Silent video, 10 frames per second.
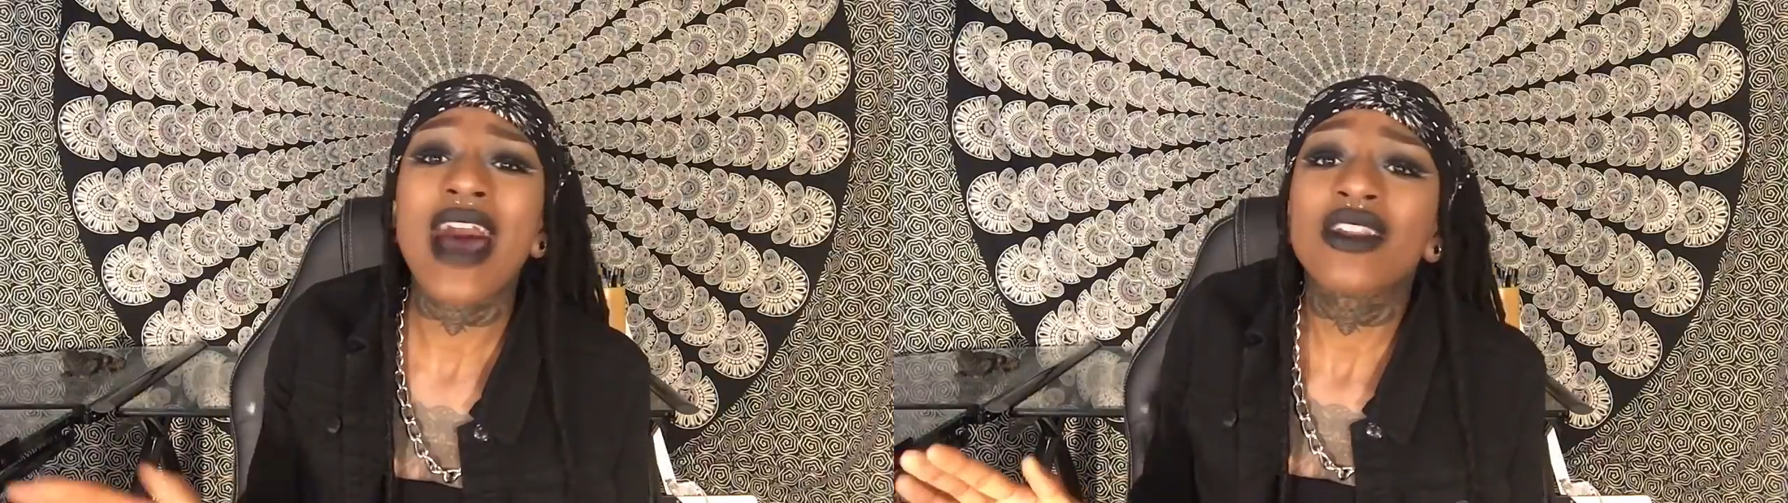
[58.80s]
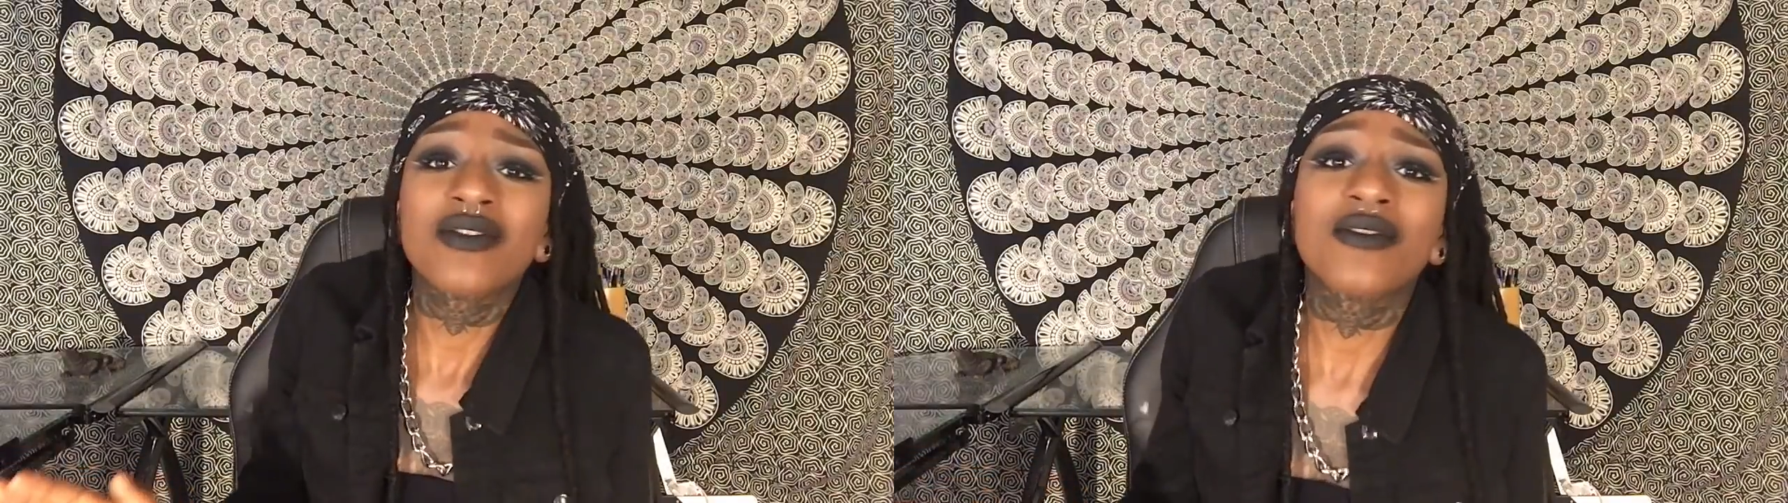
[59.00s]

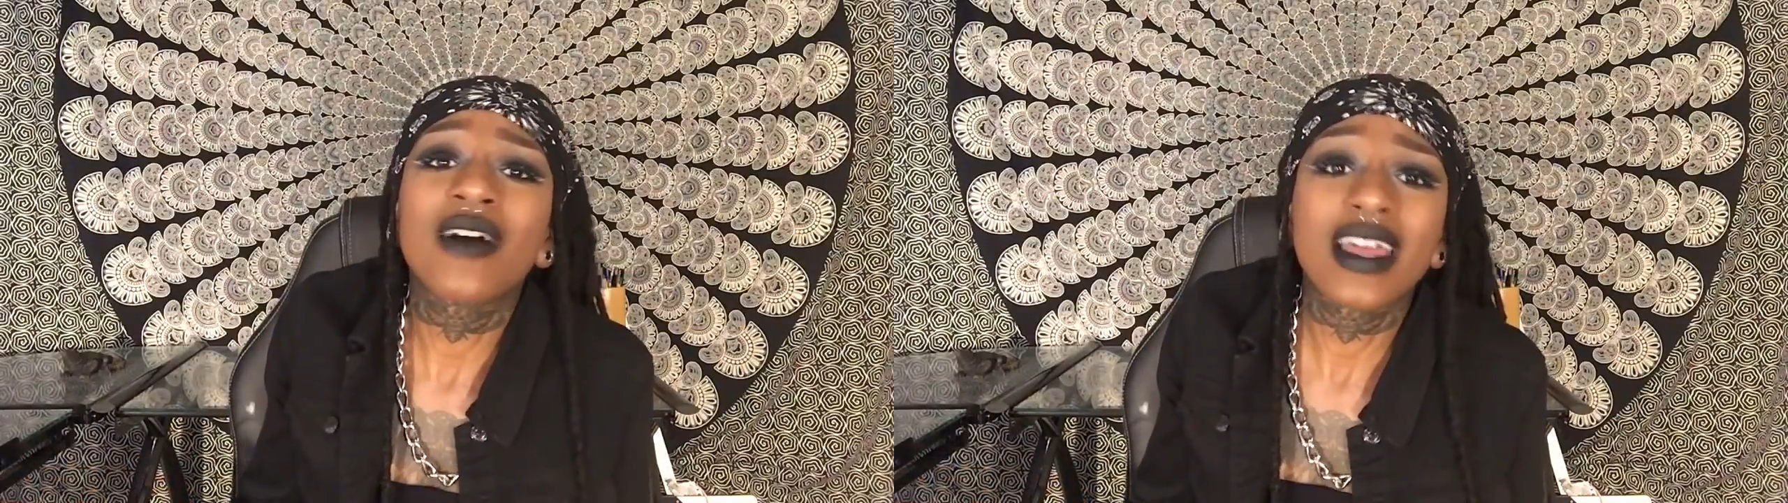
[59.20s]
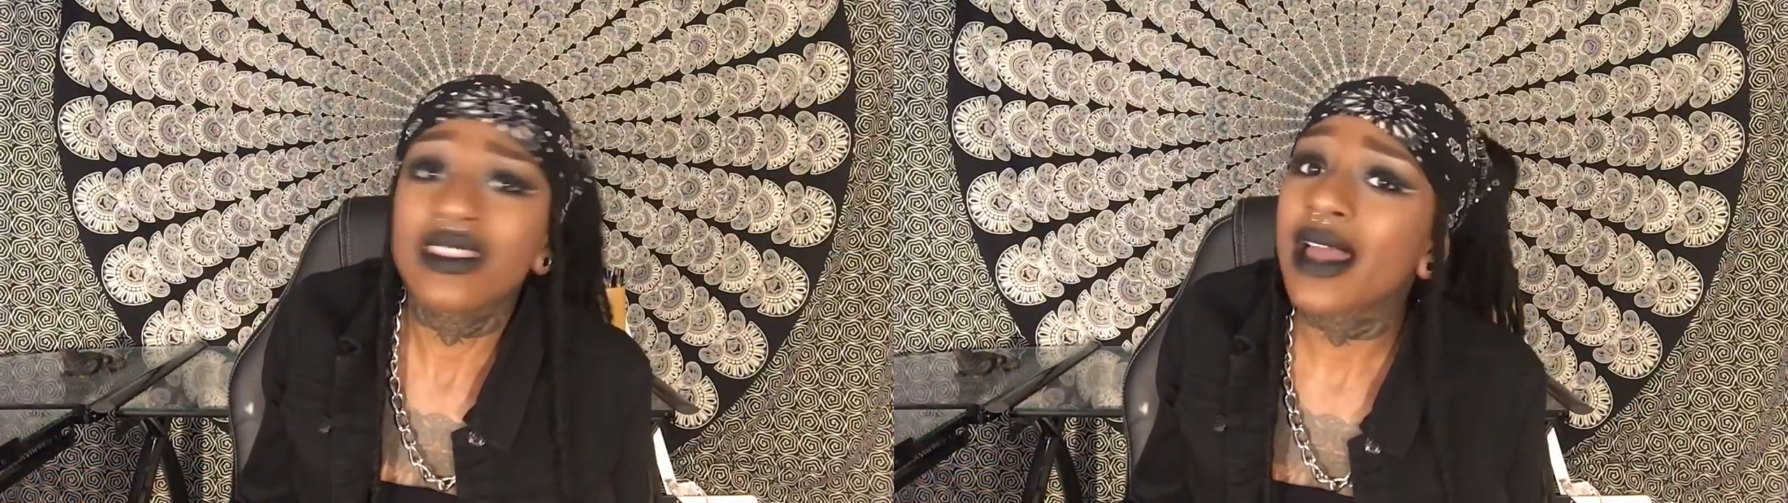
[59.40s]
I don't even
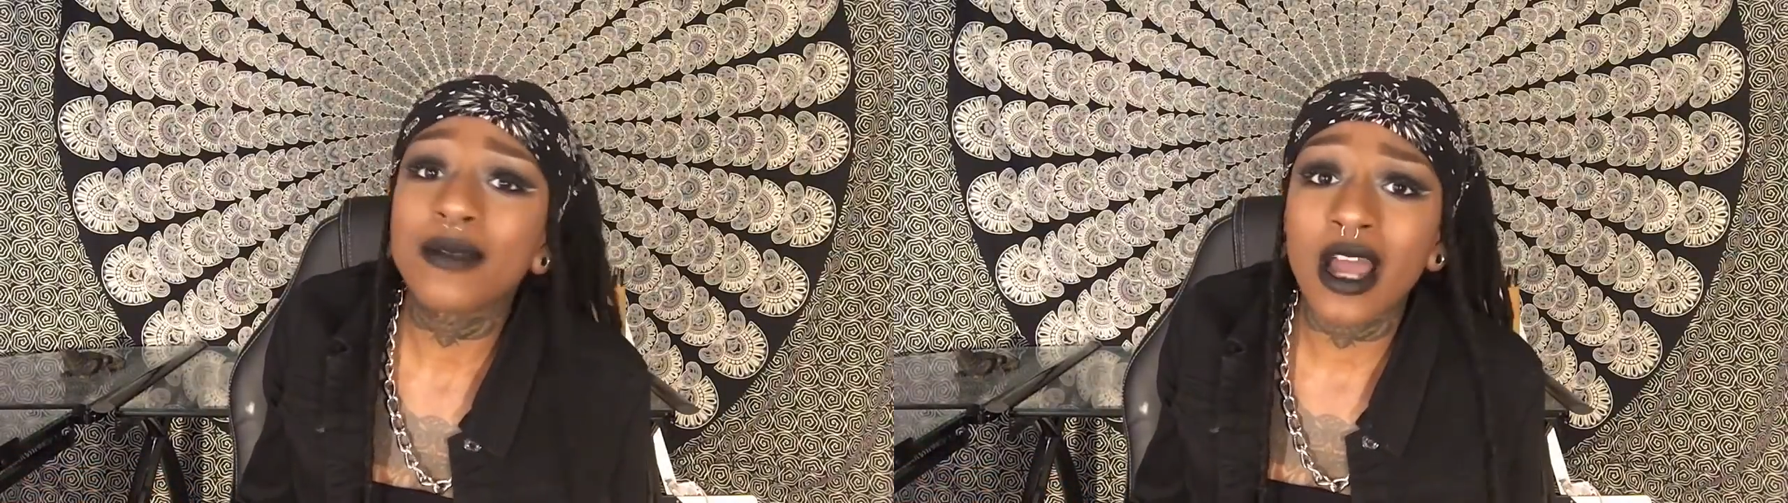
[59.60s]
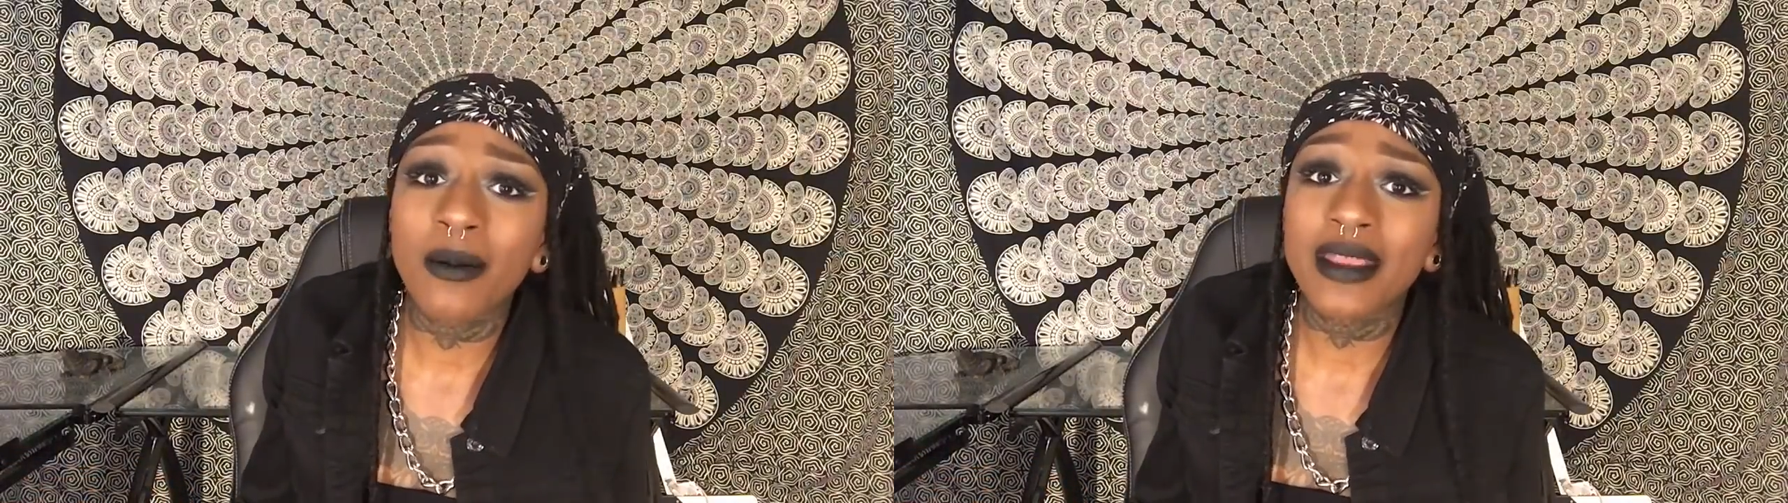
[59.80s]
fucking
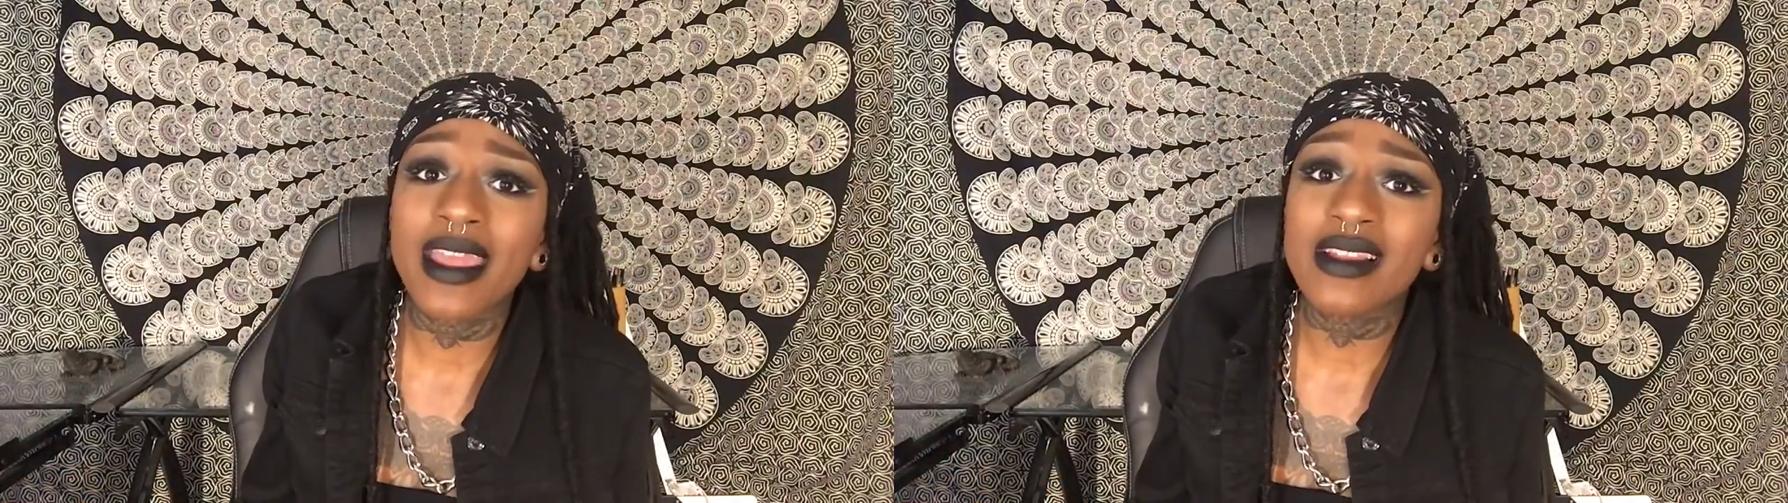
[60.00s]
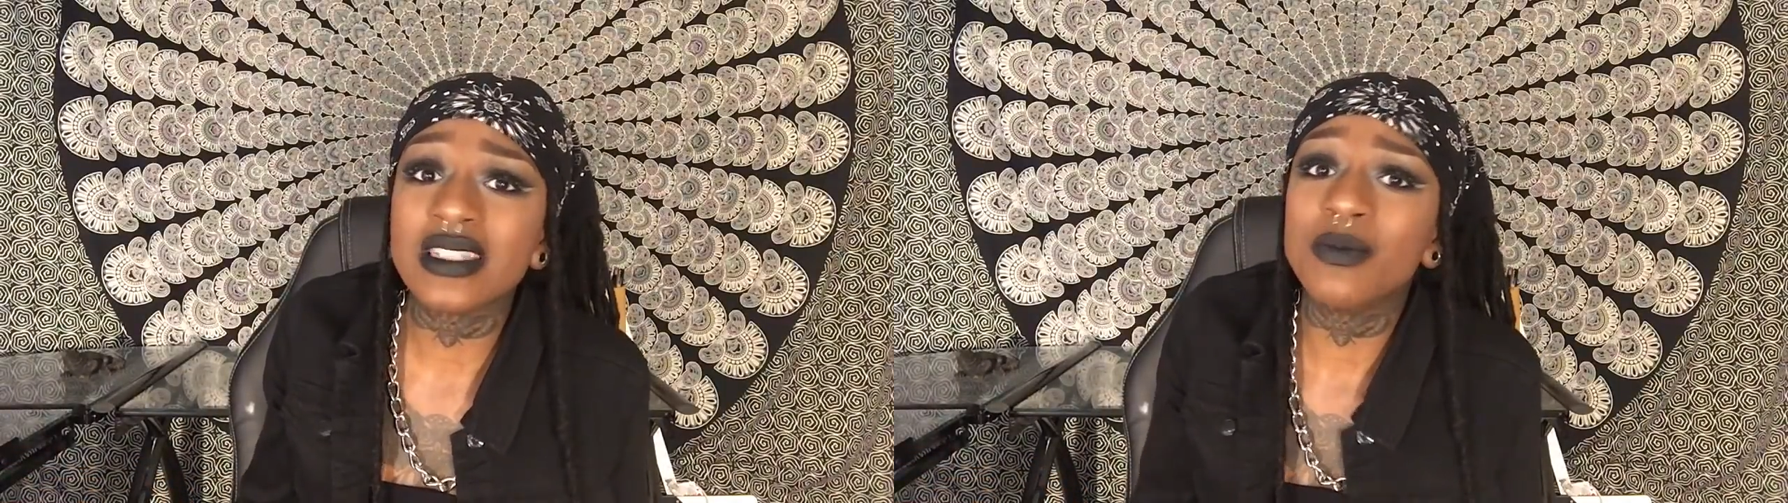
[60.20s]
like
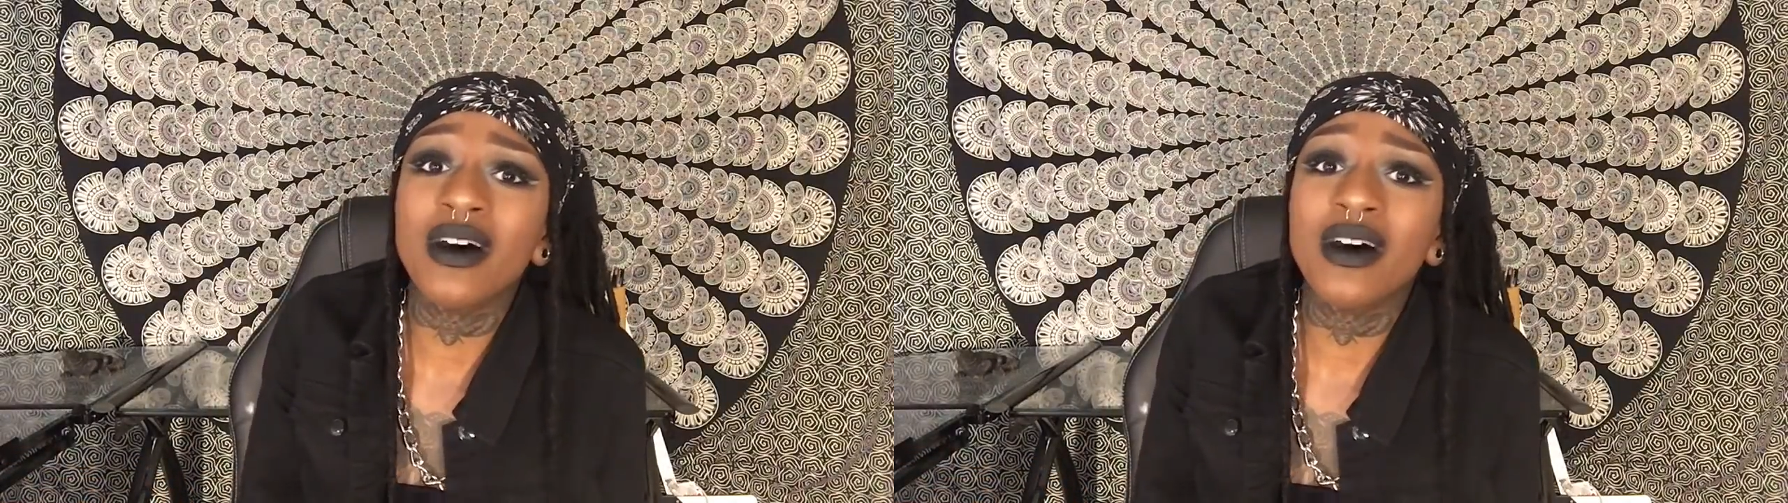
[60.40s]
cupcakes,